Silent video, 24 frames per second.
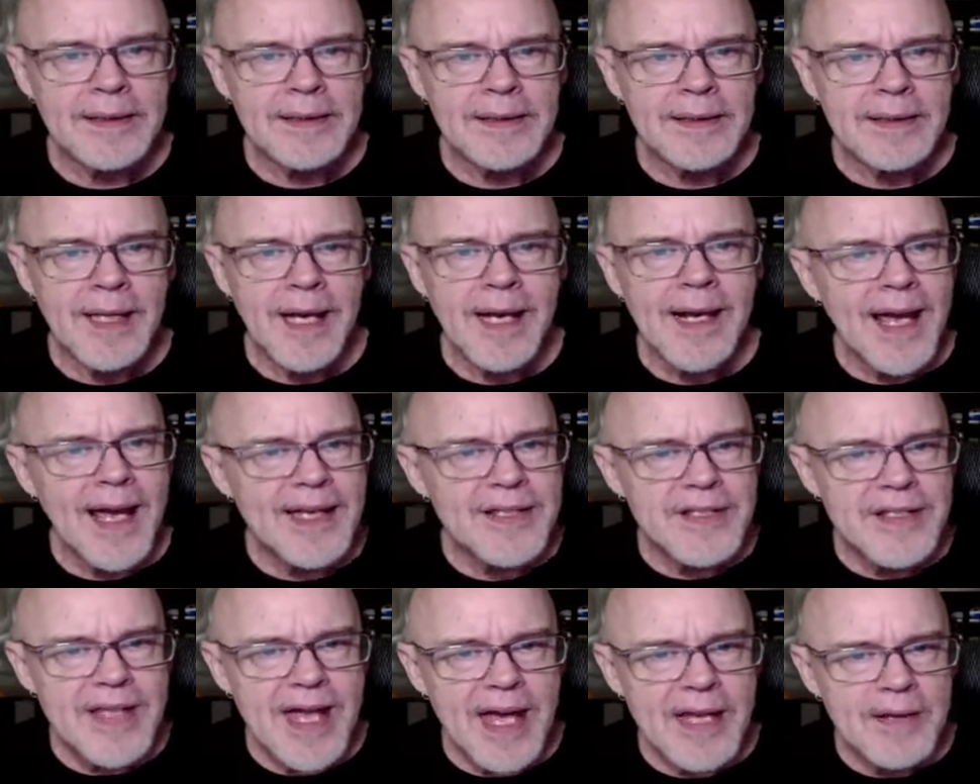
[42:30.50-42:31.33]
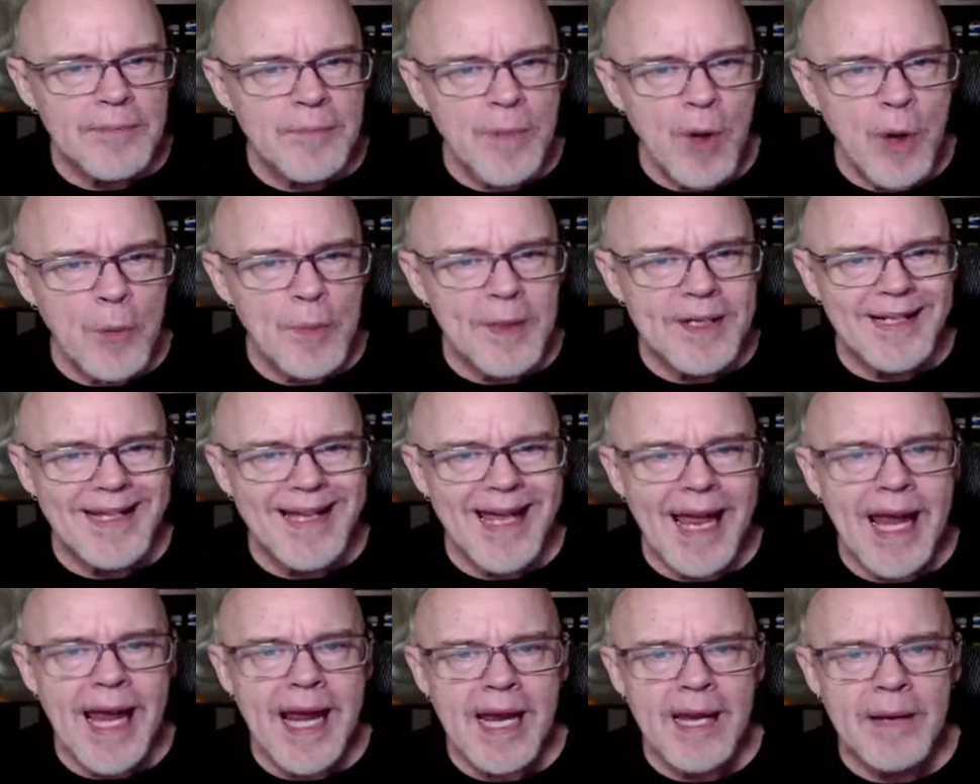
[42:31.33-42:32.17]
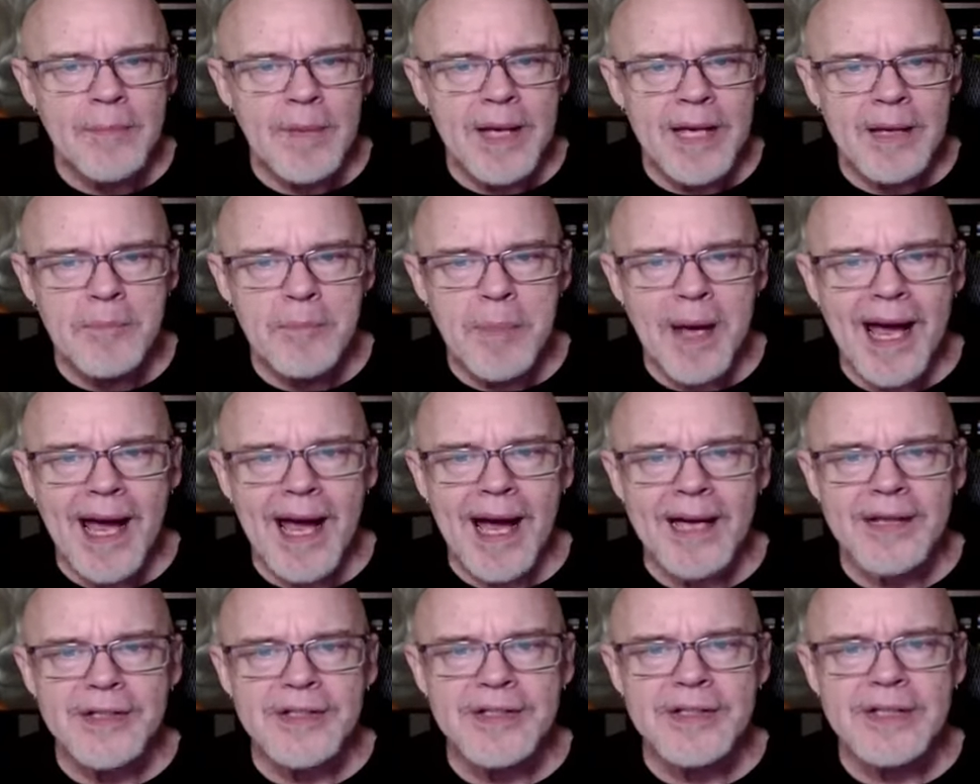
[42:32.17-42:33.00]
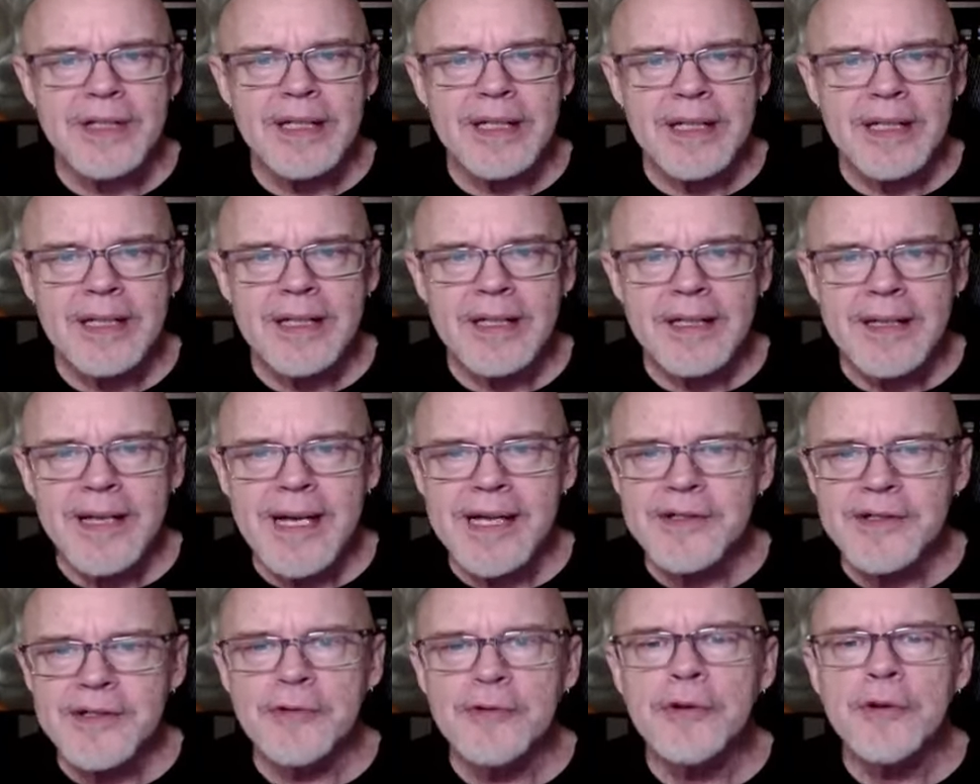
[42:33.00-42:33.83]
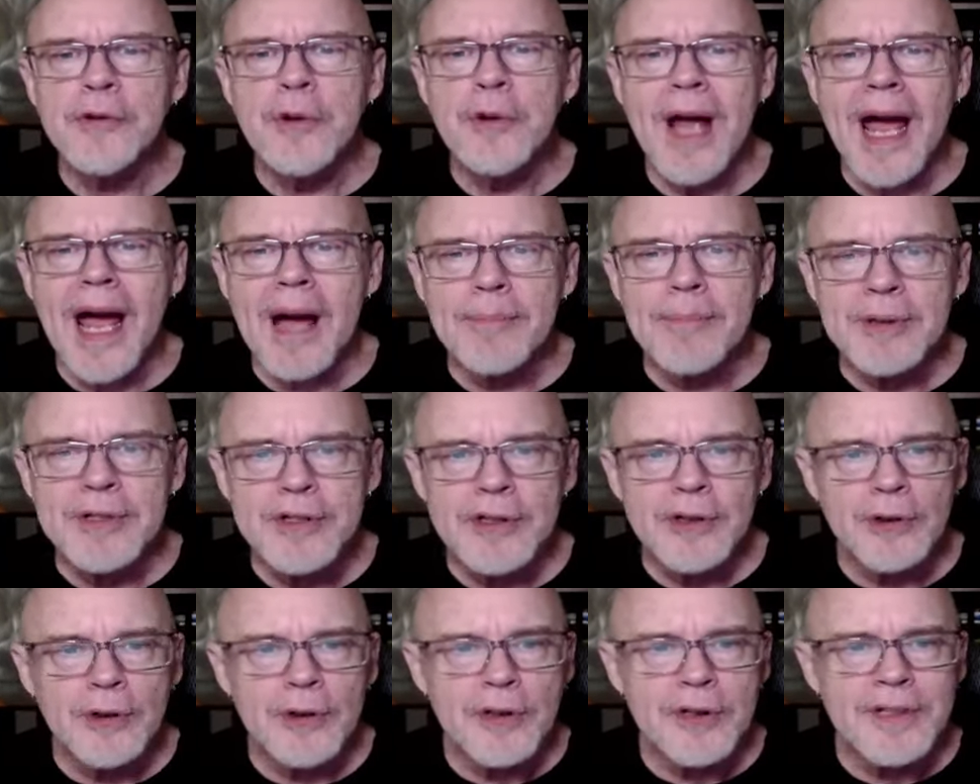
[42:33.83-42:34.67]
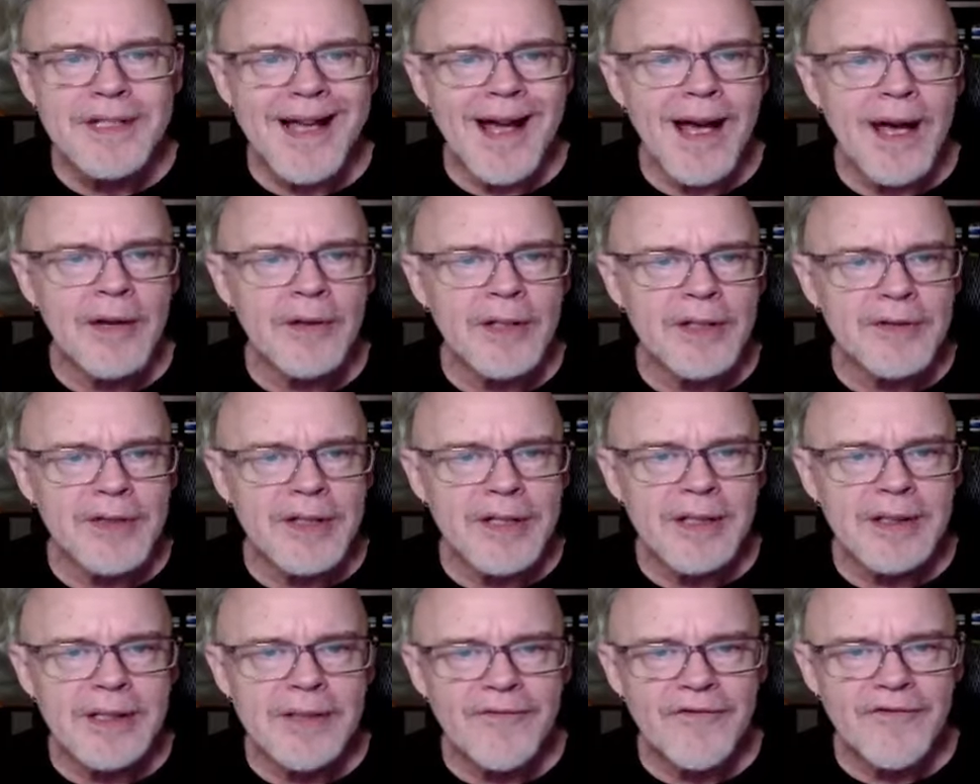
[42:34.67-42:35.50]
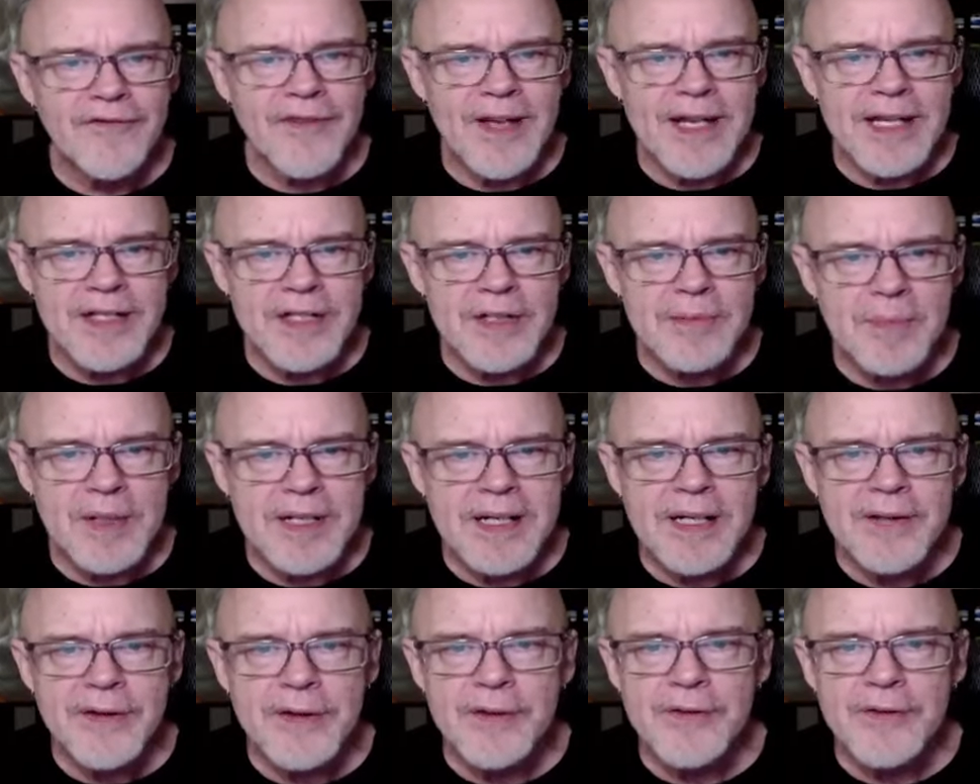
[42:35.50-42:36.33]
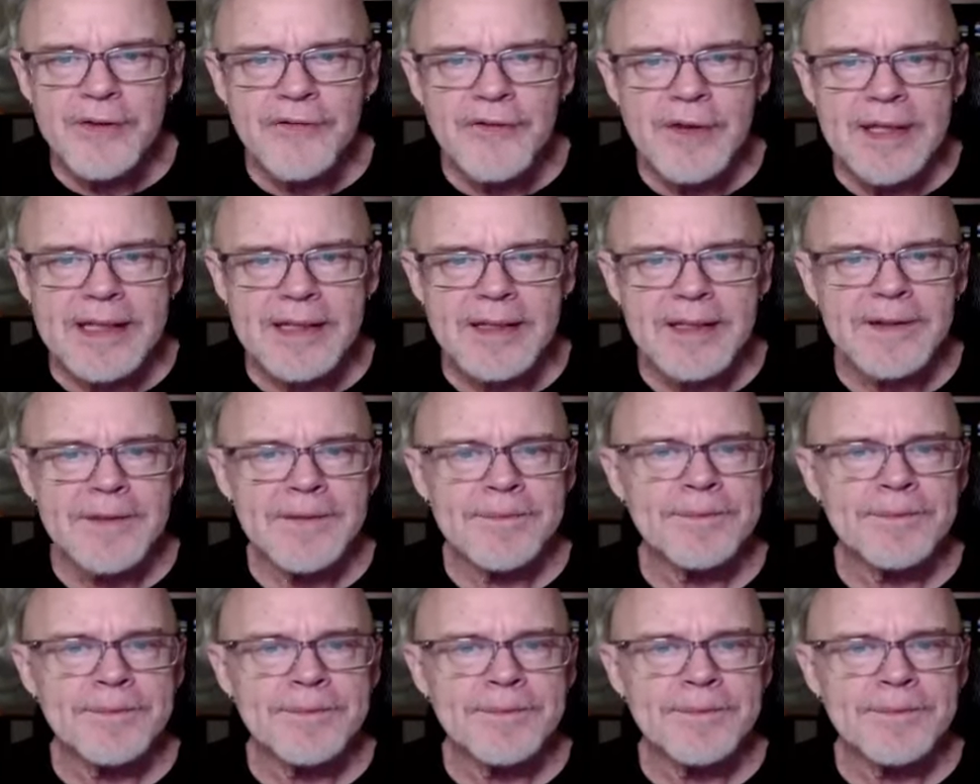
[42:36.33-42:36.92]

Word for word: and as that moment came and passed, Nezeru happened to look down at the cliff face beneath her feet.